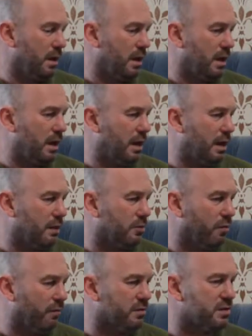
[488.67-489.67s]

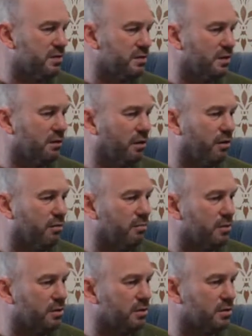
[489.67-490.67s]
And you obviously see a lot of
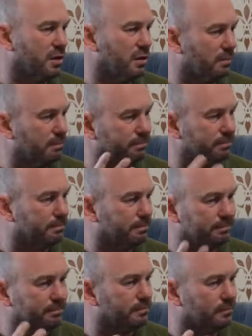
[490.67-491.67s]
them that's like
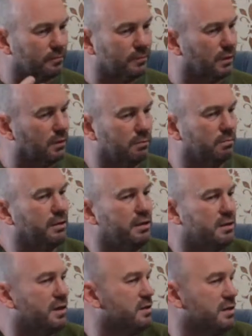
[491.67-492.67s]

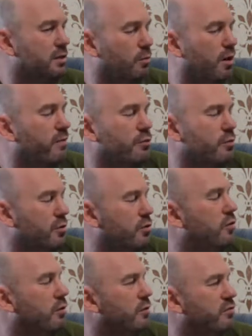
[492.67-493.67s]
P T S D or whatever you want
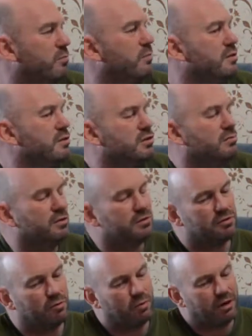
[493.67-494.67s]
to call it. Something
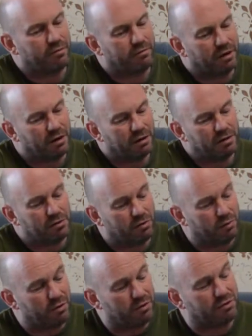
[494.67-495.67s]
something's not wired right. And you go
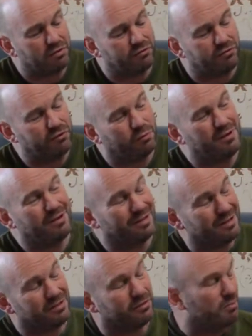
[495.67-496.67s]
to other countries where you
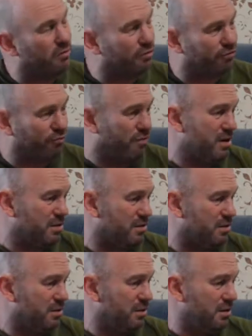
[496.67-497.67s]
think there's more
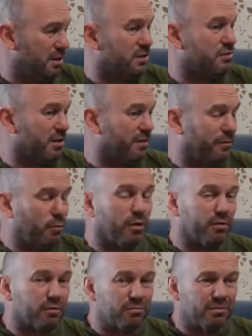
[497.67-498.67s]
stress, Israel for
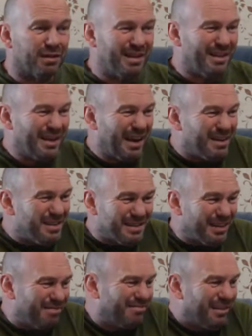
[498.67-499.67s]
one of them, and
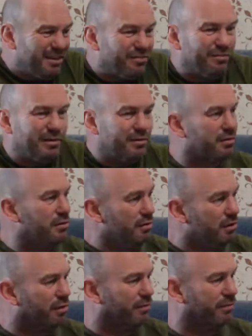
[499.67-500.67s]
it's like literally
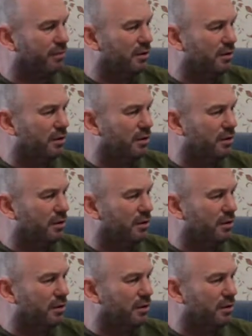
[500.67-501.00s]
unheard of.